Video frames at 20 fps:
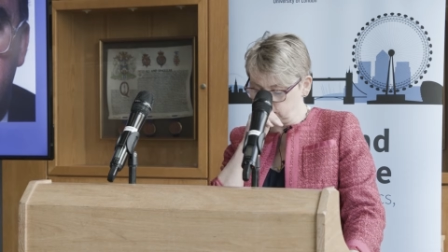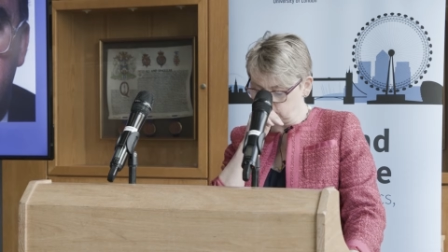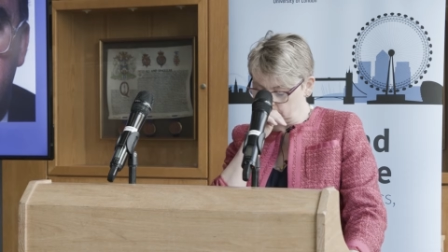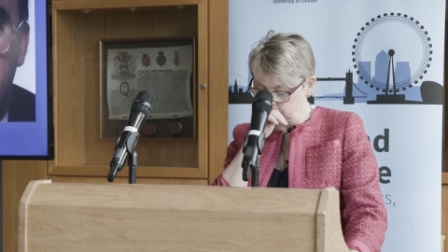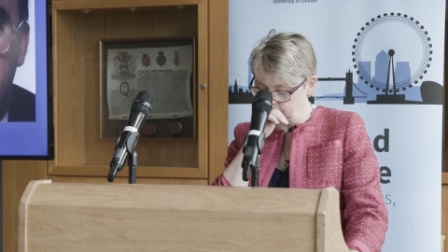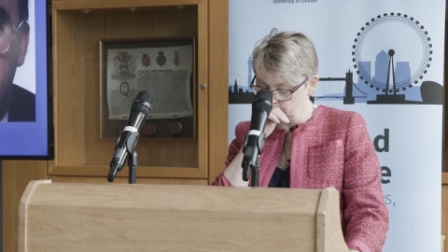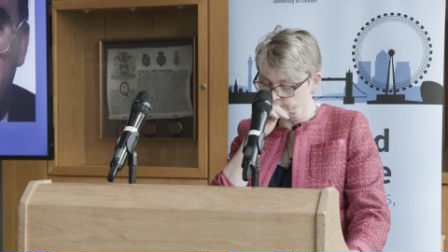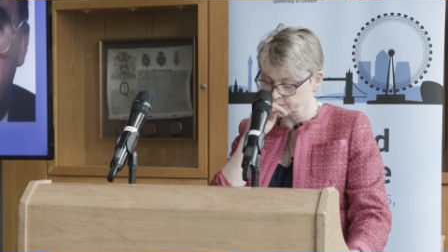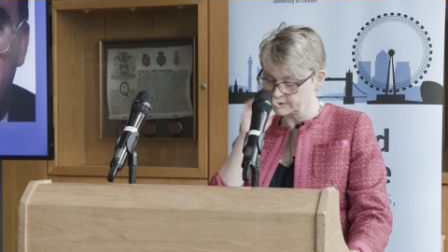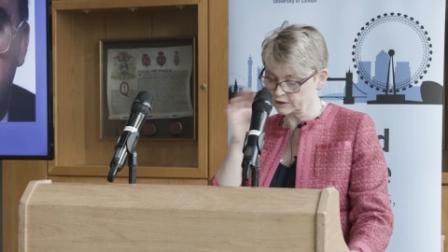so I
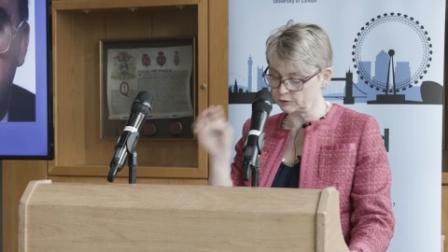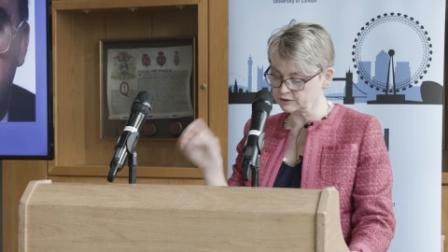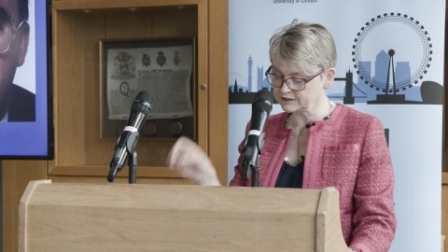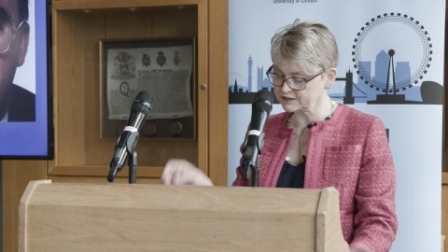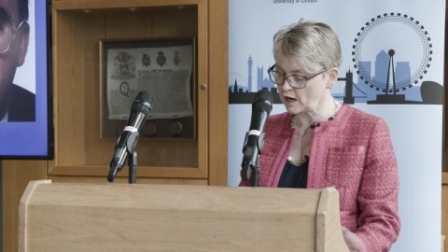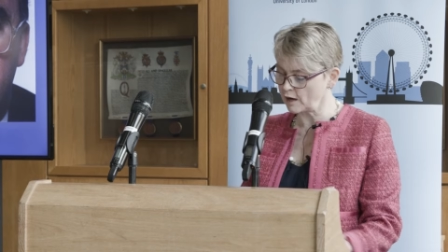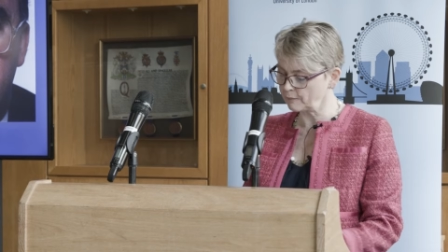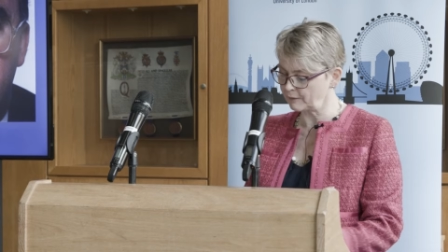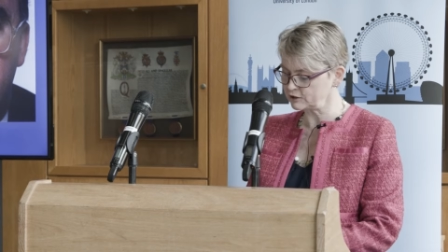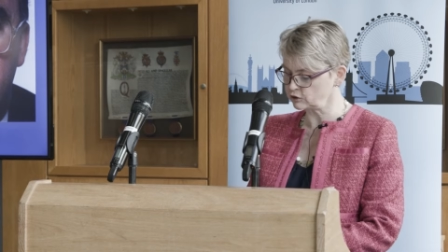want to
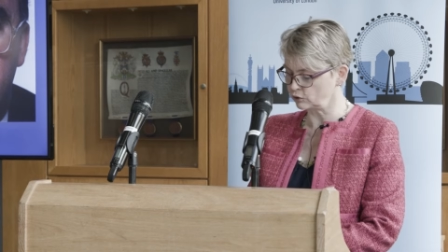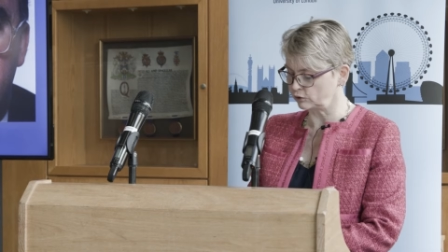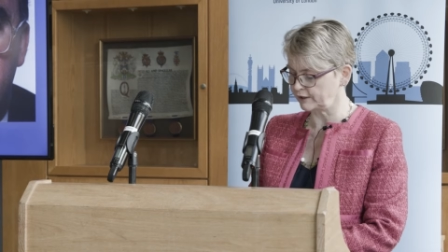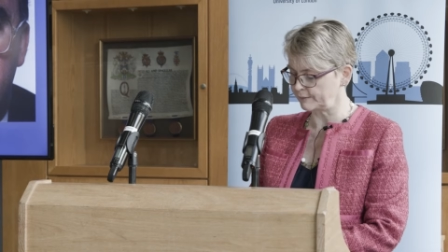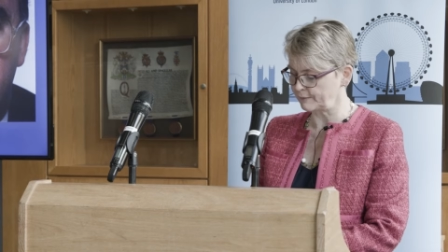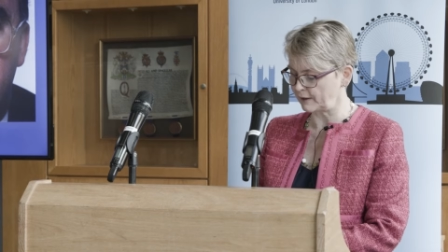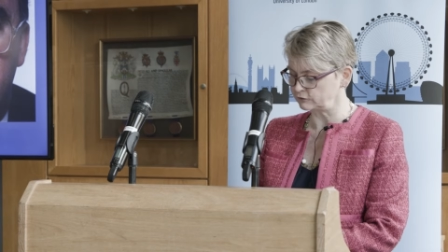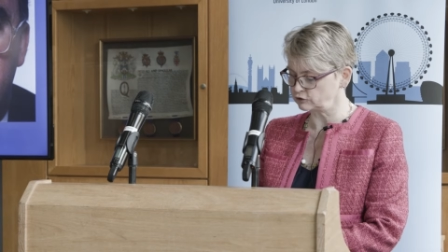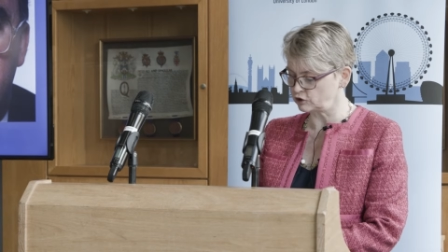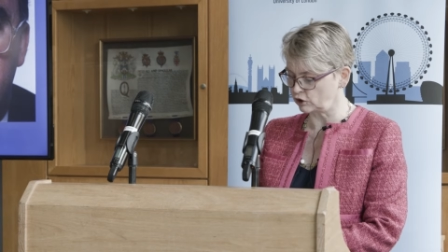start by
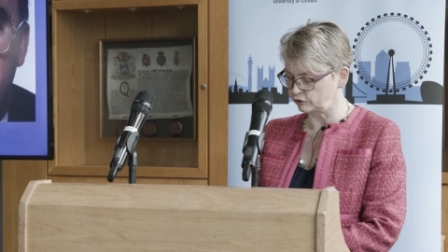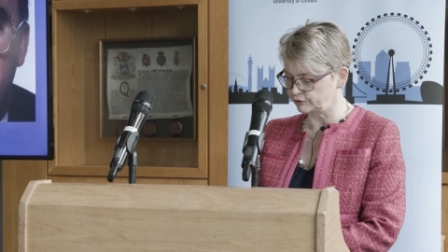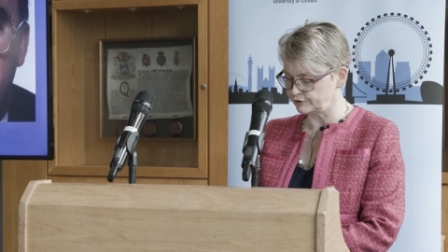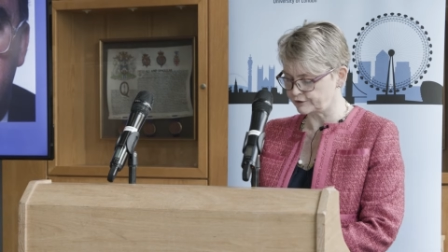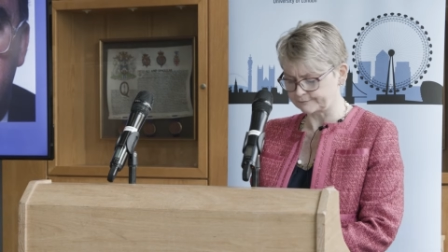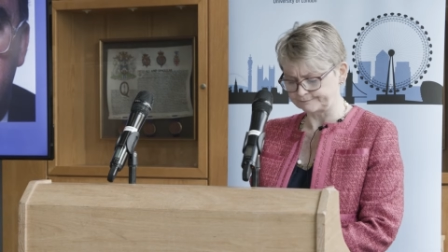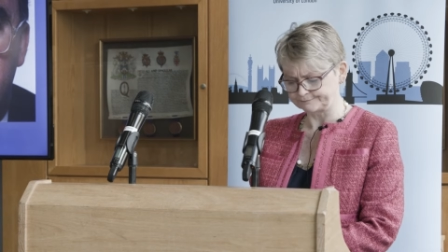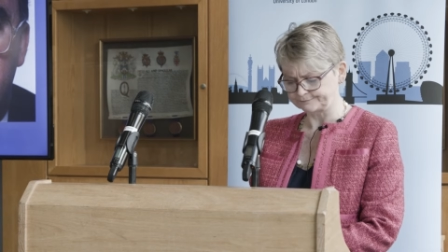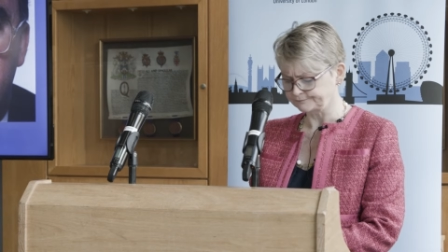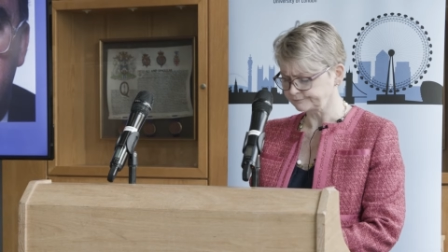talking about
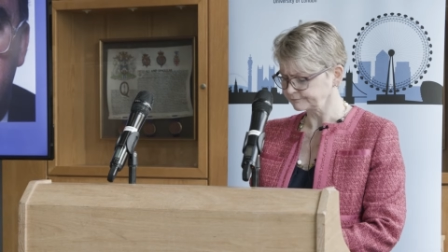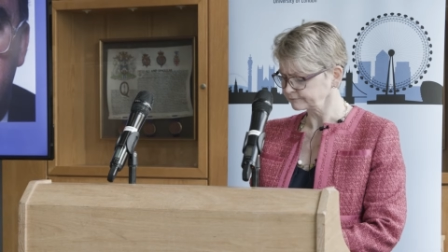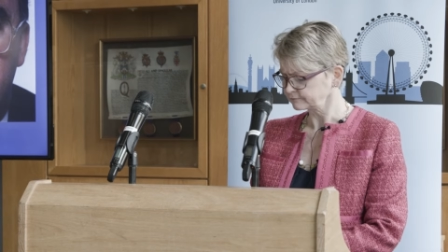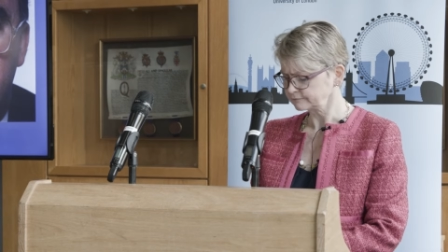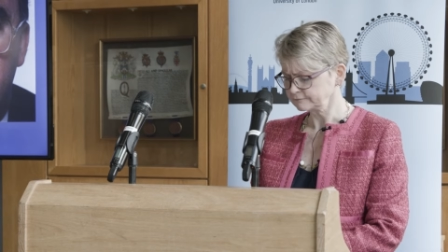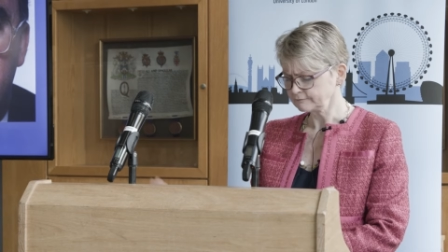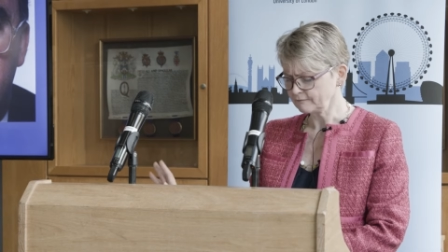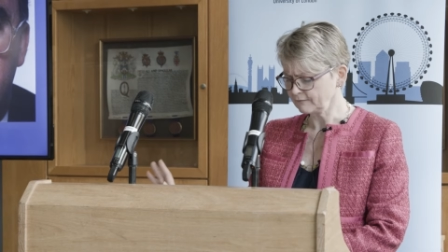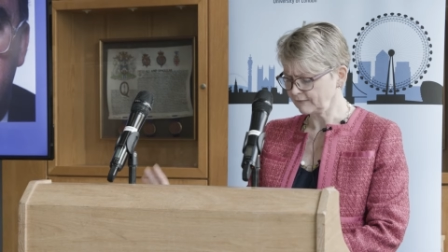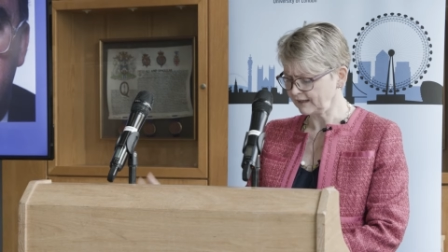John's
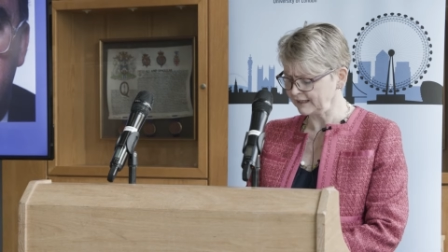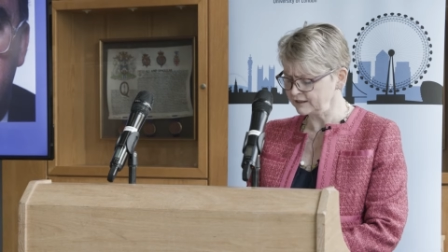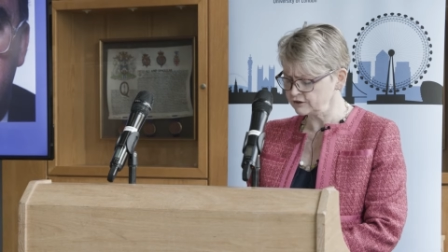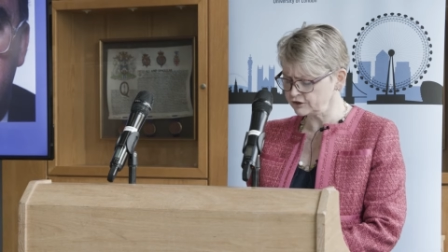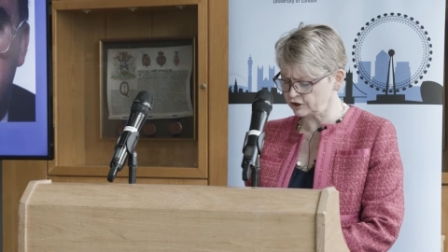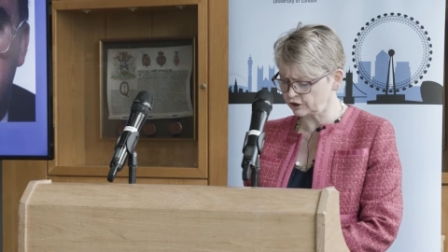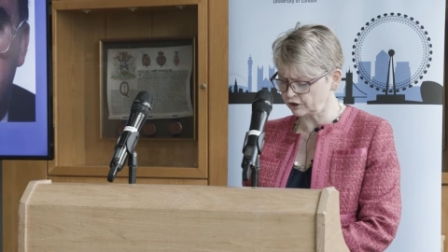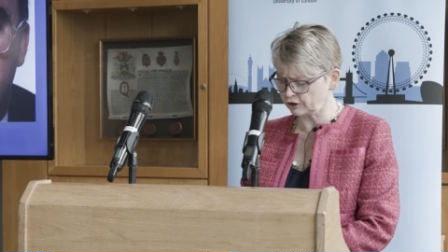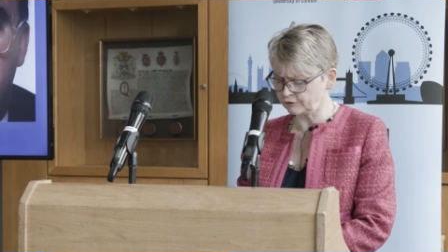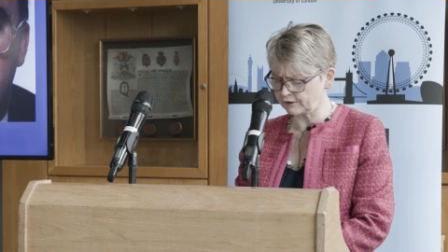
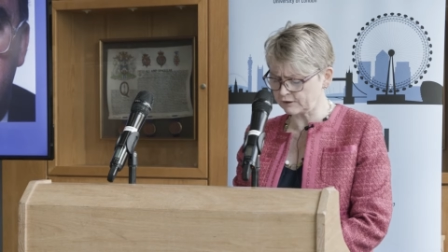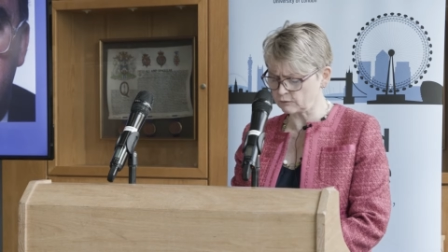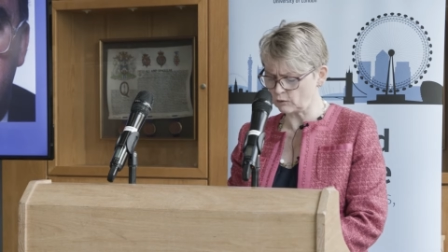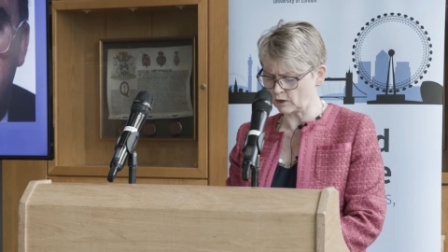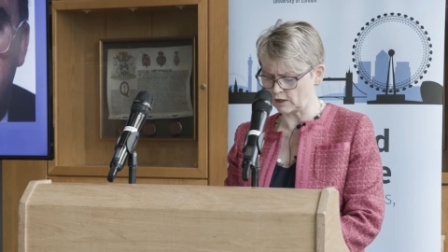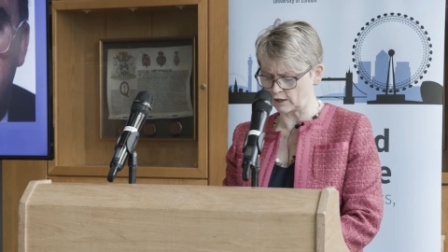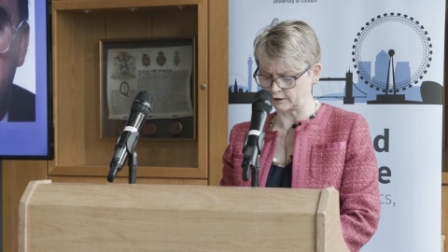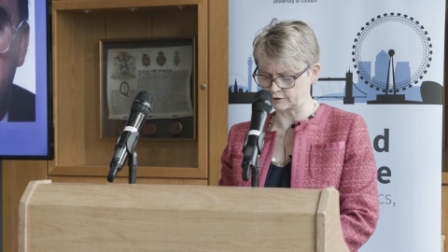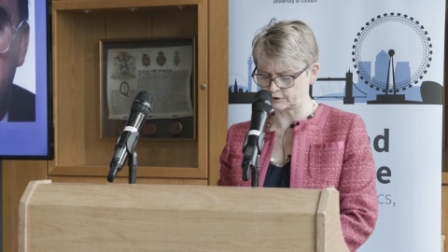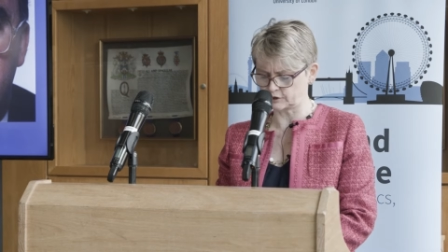enduring
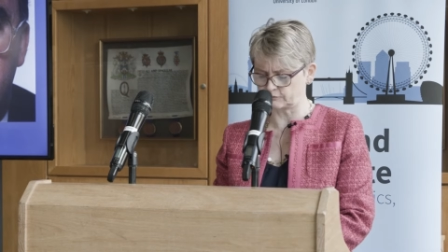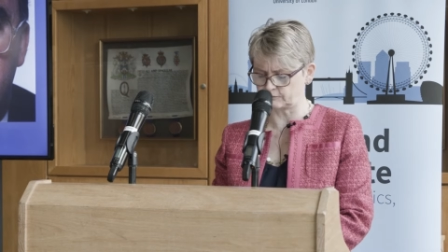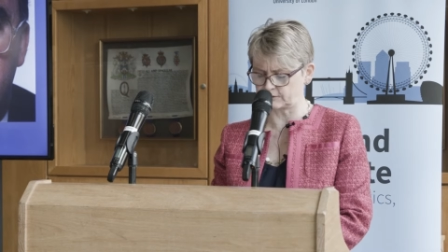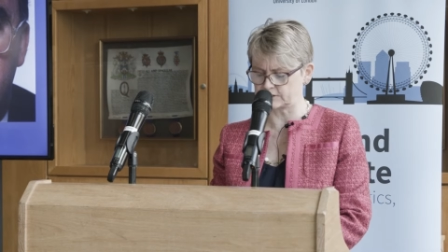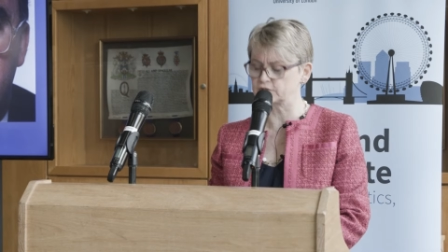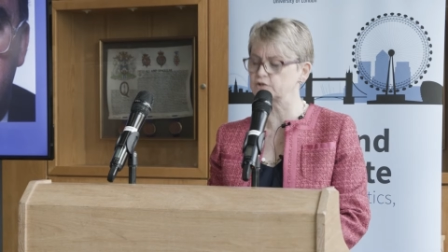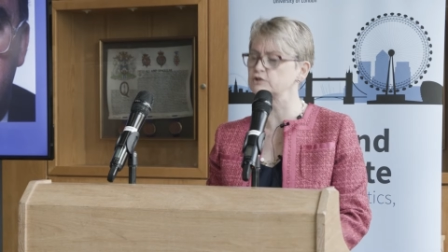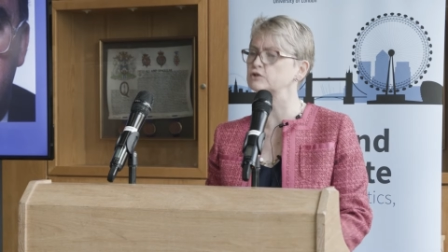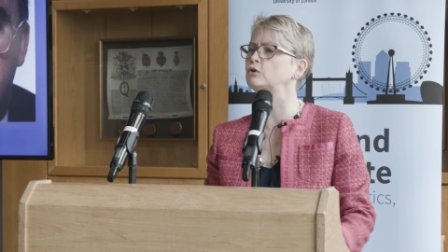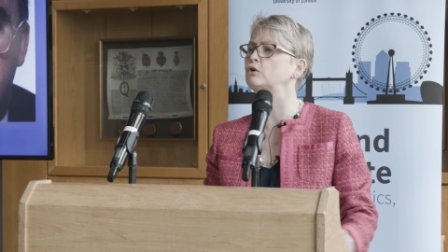work to
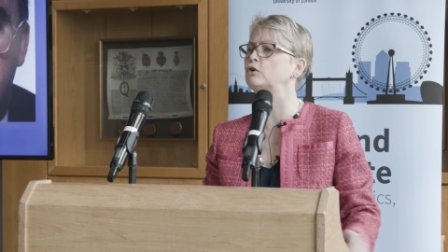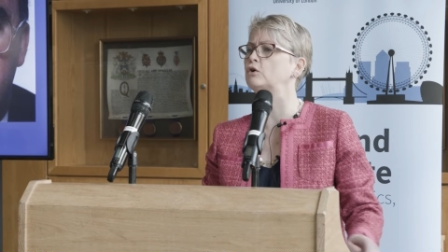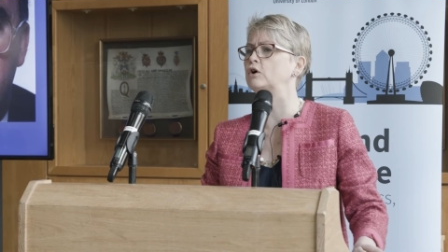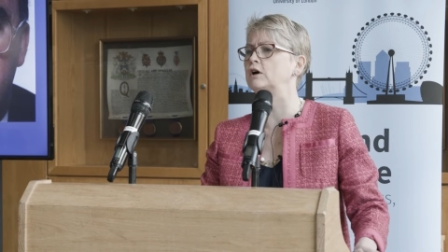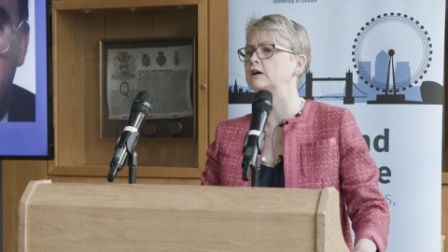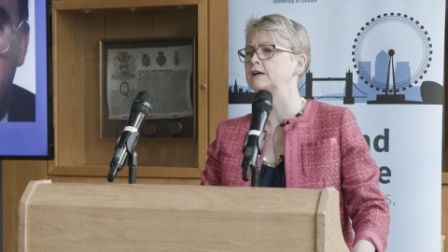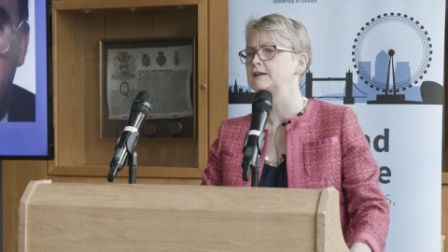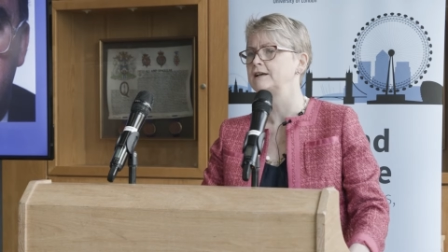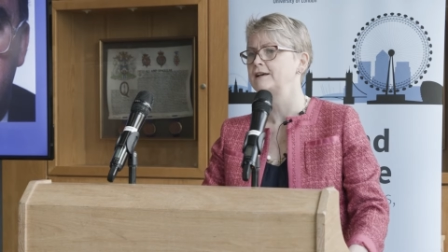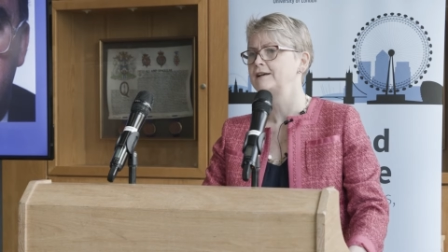
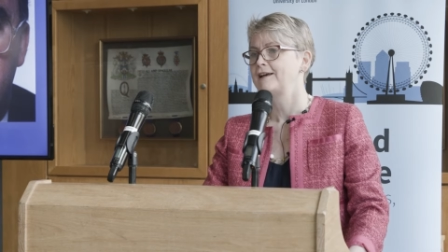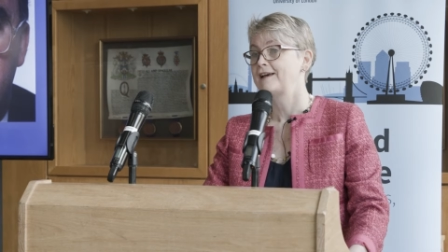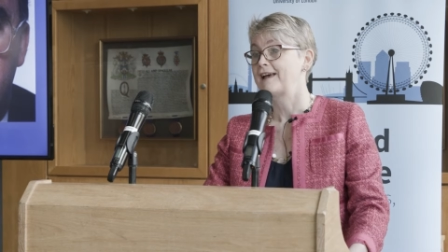restore